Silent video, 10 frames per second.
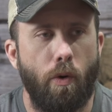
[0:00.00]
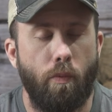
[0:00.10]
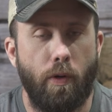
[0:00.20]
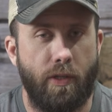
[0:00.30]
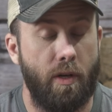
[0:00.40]

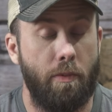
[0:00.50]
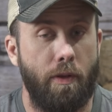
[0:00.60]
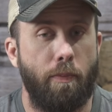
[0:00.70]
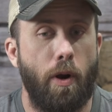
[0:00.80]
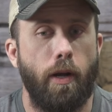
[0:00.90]
with some of
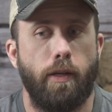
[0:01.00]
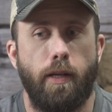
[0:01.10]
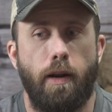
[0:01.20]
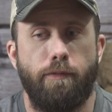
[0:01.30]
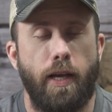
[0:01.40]
the products
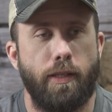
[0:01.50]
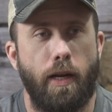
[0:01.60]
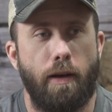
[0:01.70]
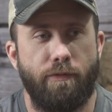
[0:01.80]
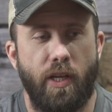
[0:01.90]
that I've
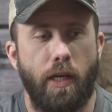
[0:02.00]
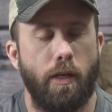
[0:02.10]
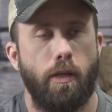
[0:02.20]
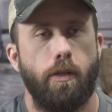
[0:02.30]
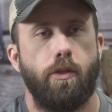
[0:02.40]
tested, I've
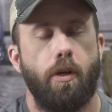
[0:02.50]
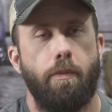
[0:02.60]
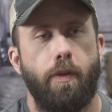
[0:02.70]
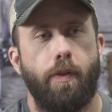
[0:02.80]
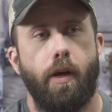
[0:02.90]
seen some
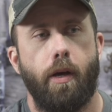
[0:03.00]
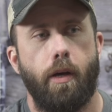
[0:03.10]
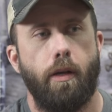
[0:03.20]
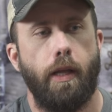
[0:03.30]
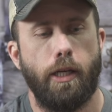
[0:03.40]
of the
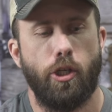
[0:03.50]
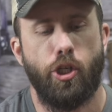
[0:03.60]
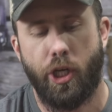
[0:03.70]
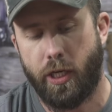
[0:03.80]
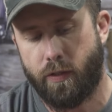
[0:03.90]
like
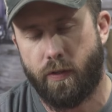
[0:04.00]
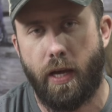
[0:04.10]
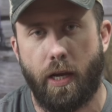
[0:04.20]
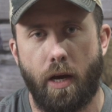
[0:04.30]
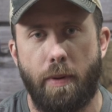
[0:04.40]
sheets
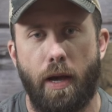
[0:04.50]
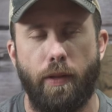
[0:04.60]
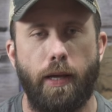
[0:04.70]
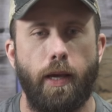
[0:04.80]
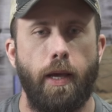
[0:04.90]
that come out.
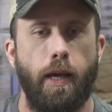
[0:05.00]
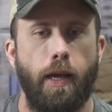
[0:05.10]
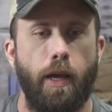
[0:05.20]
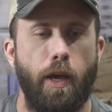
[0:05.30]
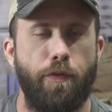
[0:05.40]
Like
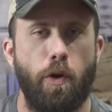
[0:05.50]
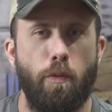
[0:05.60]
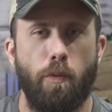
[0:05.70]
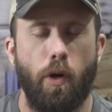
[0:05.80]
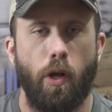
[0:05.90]
if you
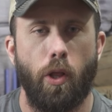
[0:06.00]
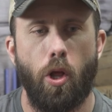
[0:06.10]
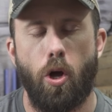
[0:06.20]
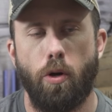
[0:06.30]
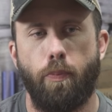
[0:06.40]

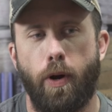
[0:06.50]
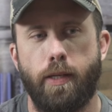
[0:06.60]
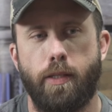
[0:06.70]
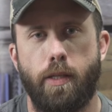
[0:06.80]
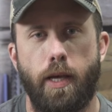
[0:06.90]
long
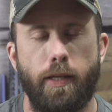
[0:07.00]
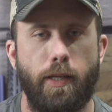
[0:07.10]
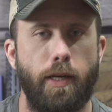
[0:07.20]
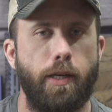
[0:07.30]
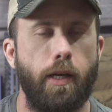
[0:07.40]
press this,
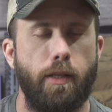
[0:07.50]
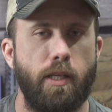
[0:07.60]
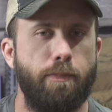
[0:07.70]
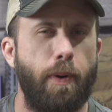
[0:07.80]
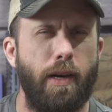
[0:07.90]
this
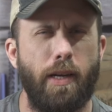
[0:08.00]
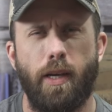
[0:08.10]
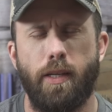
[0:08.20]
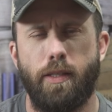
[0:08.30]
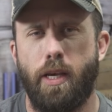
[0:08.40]
button, it
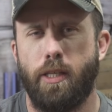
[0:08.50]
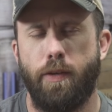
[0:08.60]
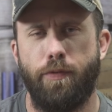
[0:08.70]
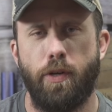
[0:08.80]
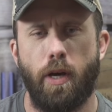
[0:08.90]
does this.
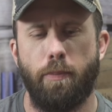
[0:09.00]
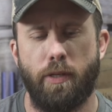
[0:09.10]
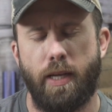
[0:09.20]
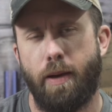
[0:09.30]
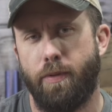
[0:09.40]
If you double
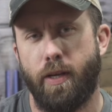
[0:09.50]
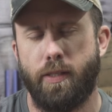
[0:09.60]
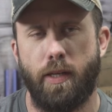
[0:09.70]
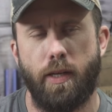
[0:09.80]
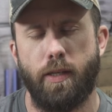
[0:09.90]
tap this,
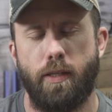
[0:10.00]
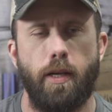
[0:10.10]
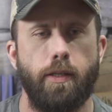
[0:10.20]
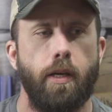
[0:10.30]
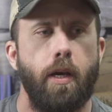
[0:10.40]
it does
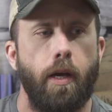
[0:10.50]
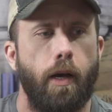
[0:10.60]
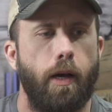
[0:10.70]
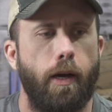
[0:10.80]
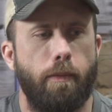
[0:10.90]
this.
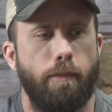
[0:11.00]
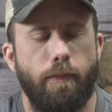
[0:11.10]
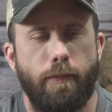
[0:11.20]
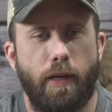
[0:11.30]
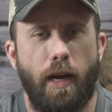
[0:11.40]

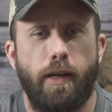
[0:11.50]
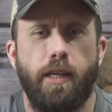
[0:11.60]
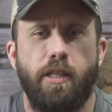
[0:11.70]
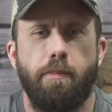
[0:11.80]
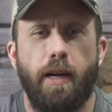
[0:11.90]
Kind of
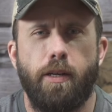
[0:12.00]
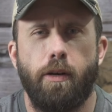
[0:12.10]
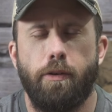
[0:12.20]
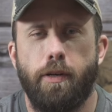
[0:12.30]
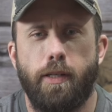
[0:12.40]
takes you back to
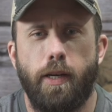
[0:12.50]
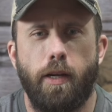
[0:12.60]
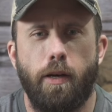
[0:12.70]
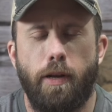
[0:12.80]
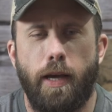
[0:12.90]
your old
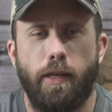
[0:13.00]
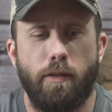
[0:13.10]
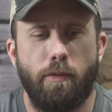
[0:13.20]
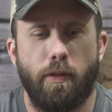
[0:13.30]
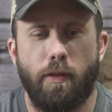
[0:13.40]
Nintendo days
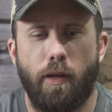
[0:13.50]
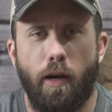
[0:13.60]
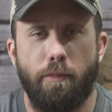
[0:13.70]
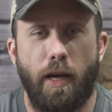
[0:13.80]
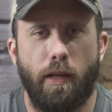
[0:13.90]
with
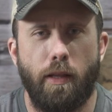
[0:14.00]
up, down, left,